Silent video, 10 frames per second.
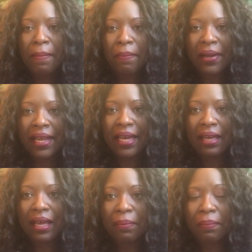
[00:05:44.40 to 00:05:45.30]

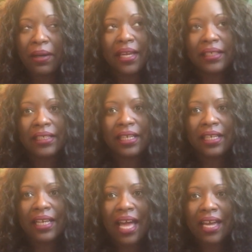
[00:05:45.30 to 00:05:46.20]

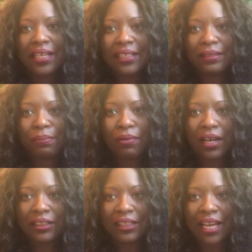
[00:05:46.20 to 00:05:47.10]
Planting Kindness
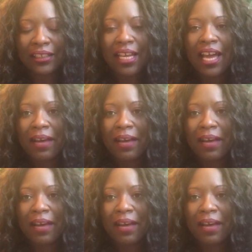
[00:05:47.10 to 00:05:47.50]
Project.